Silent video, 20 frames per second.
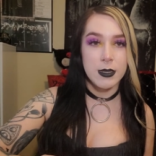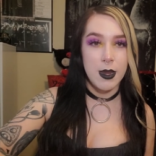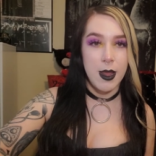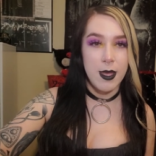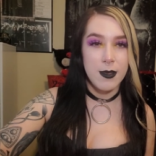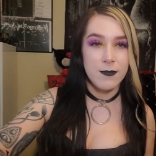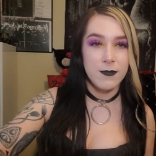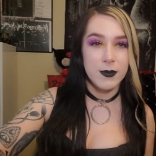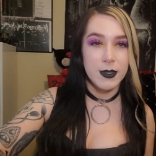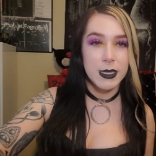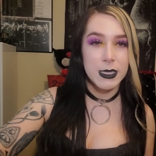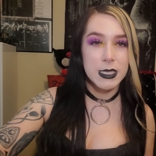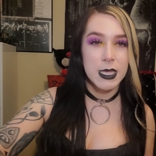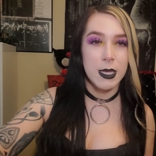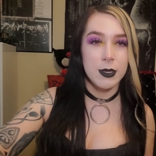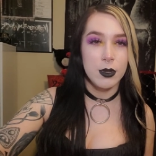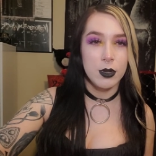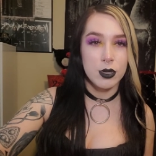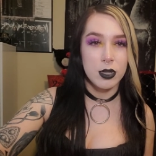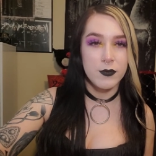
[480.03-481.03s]
Netflix. I
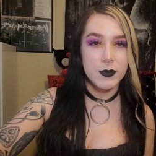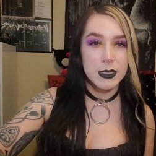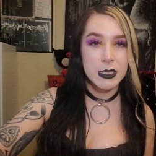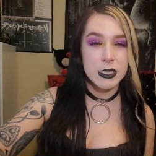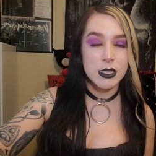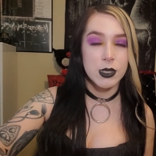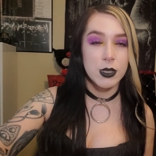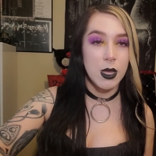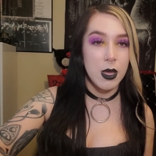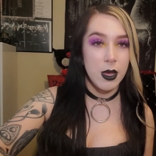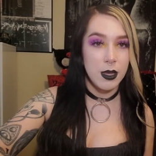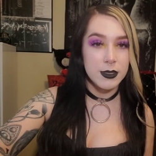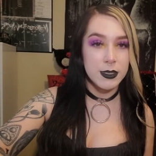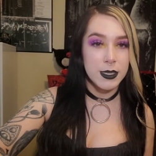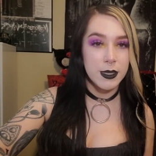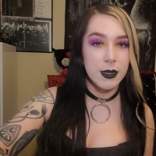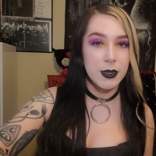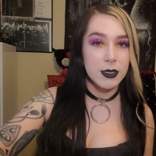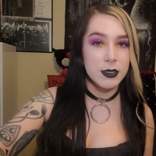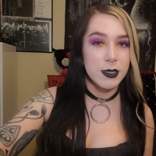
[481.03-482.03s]
don't know if it's still on
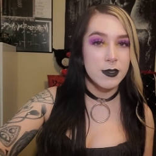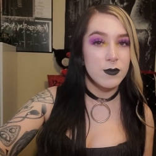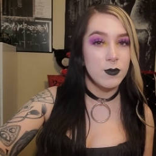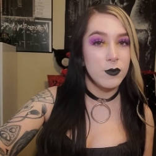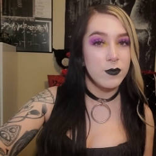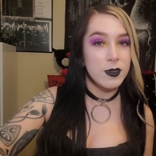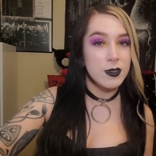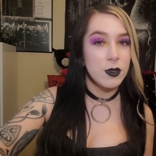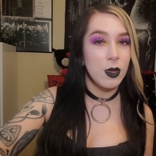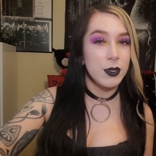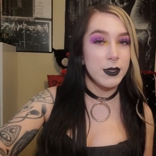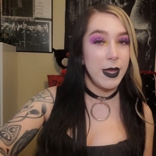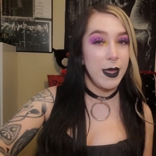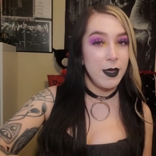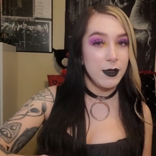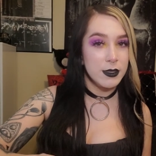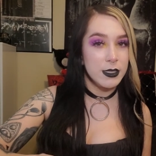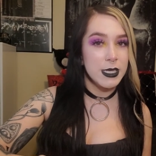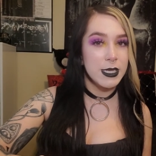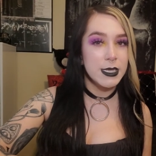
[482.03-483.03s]
there. This movie's called
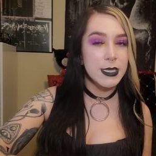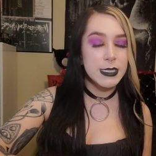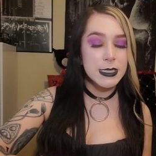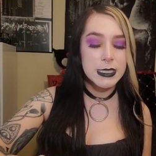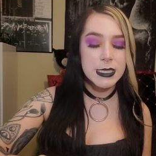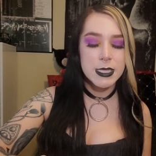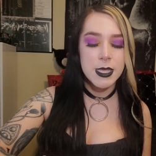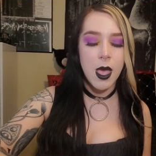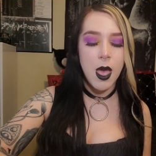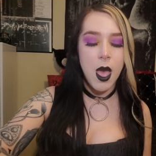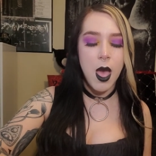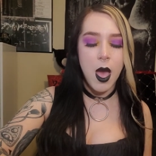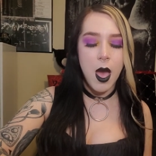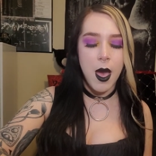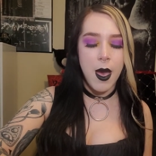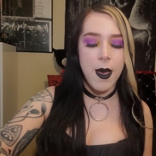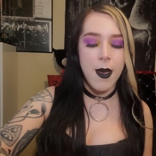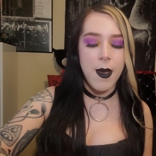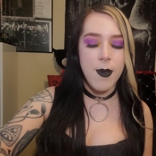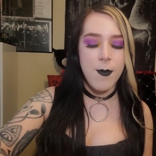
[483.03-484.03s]
Hellions.
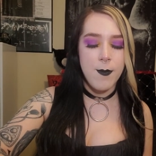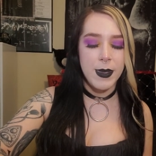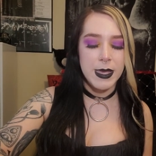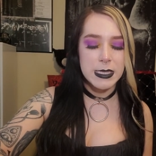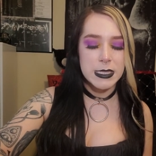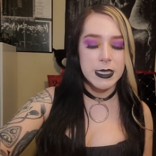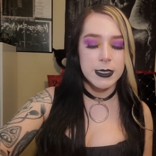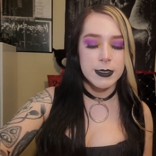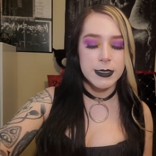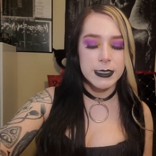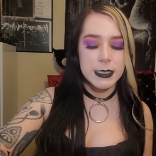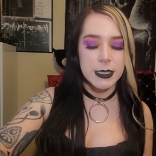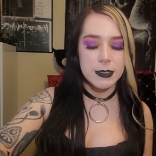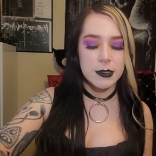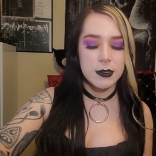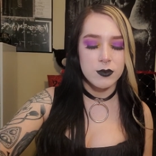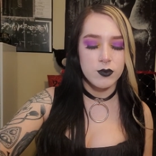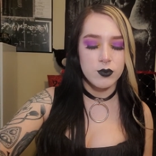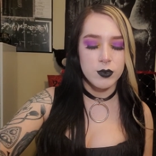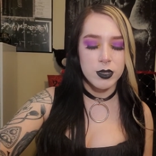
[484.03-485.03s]
Um, basically, it's like
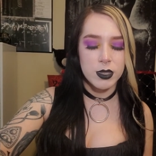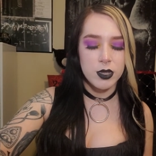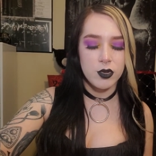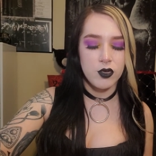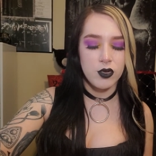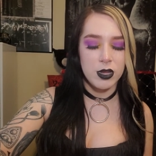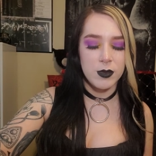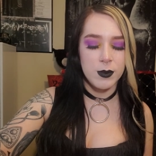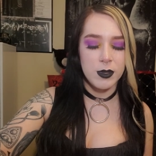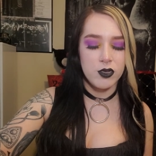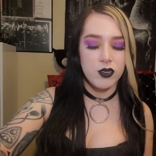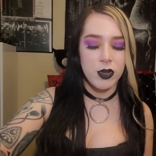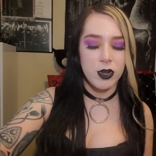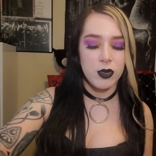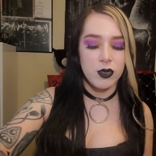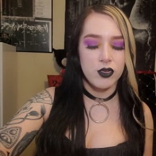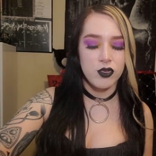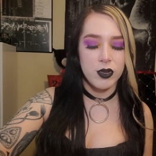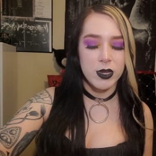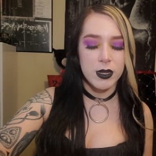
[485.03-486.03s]
these really creepy
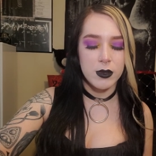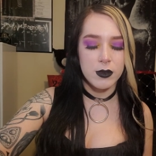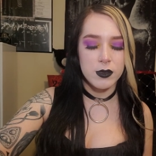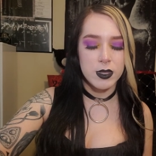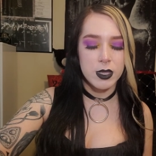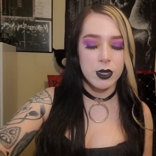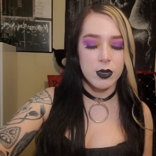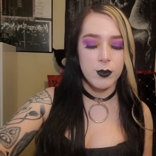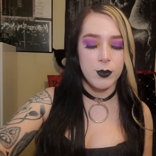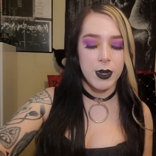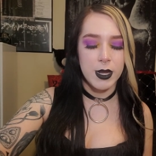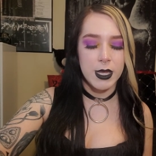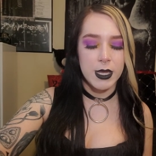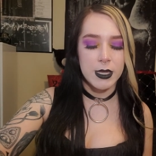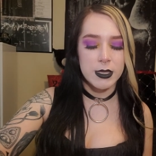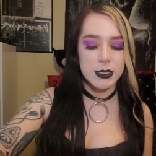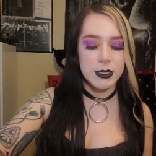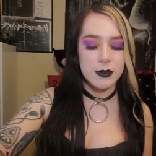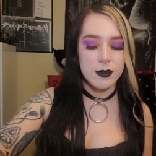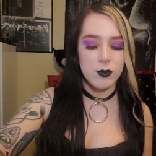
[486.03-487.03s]
trick-or-treaters that are breaking
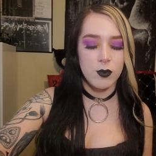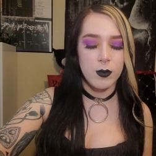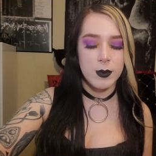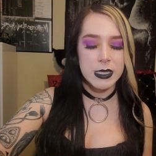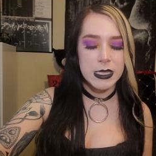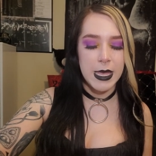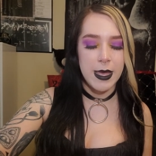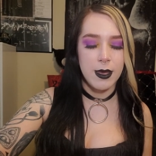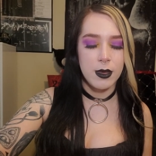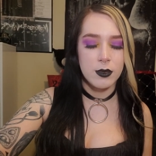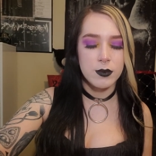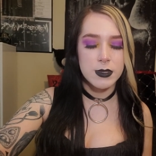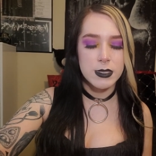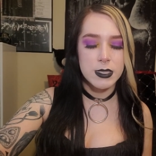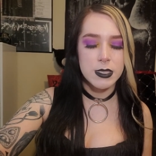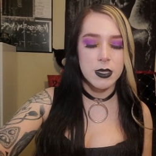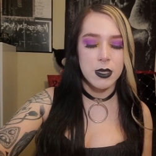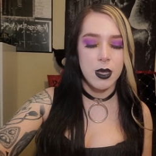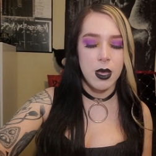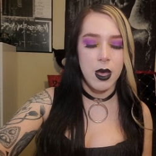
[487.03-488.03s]
into this woman's
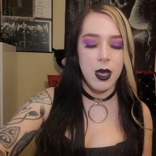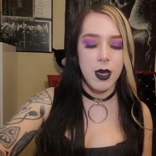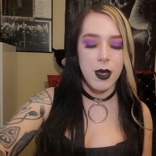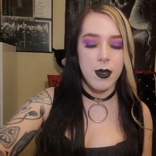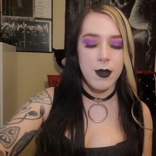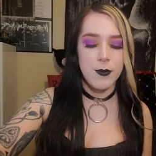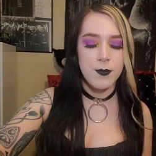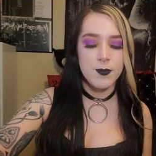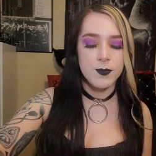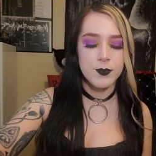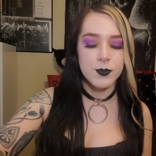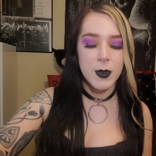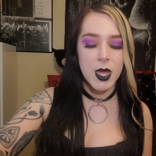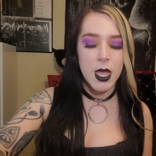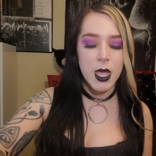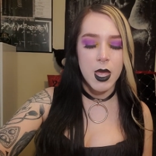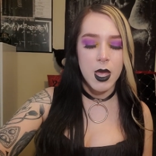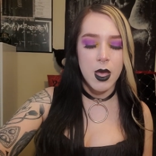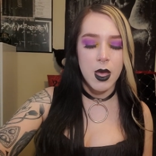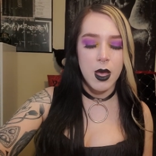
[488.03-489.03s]
house. Um,
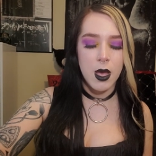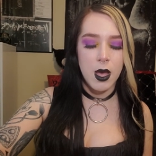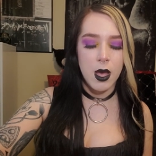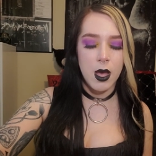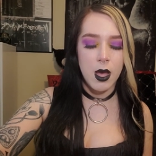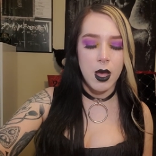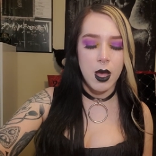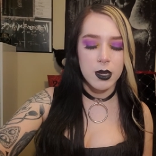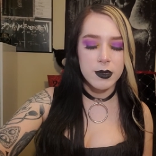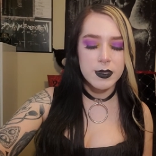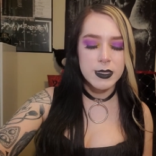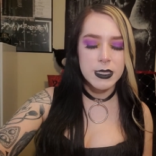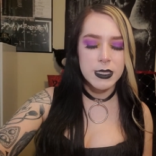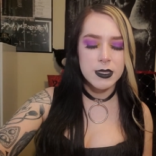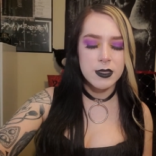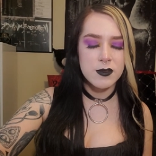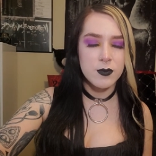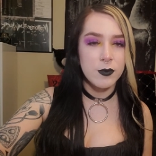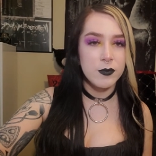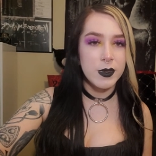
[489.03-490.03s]
honestly,
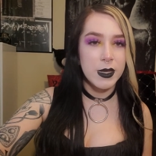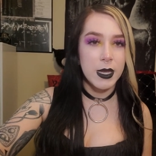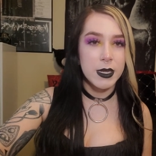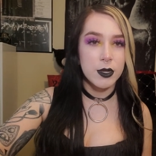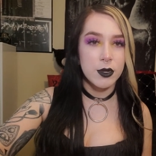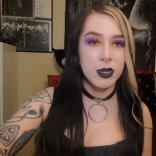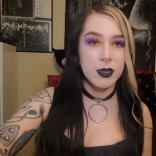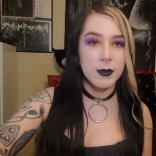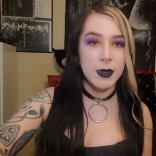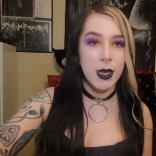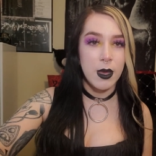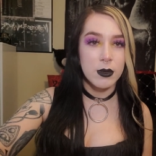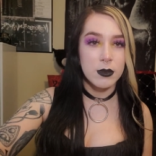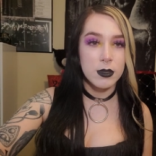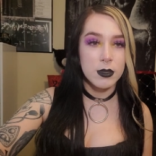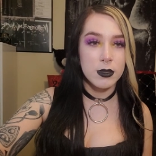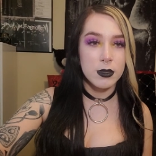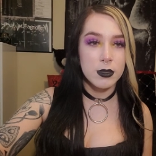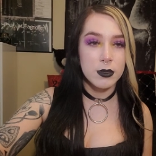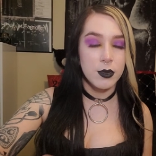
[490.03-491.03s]
this movie kind of creeped me out a
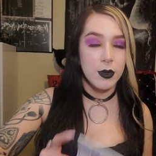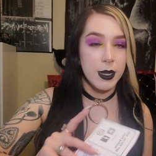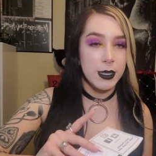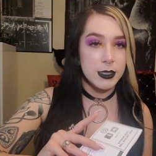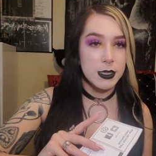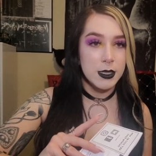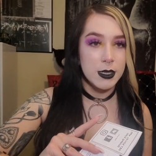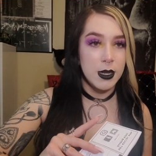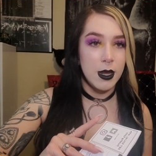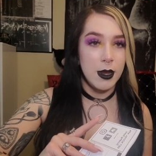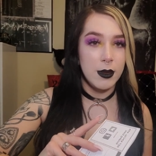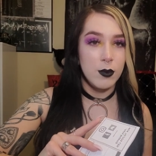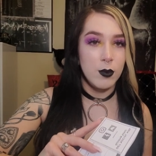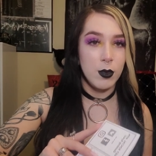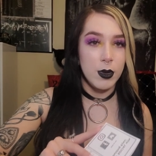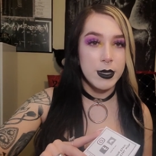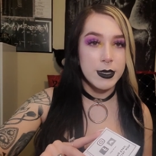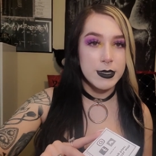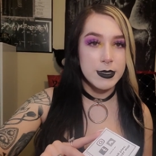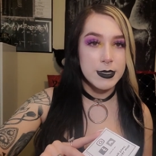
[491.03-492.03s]
little. Granted, I
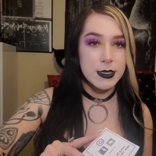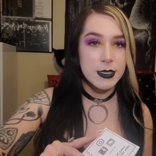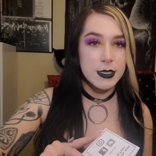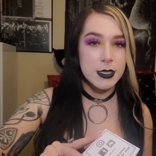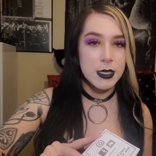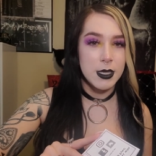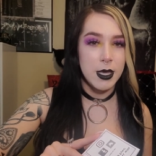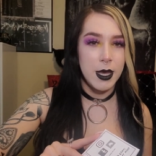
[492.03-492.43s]
was...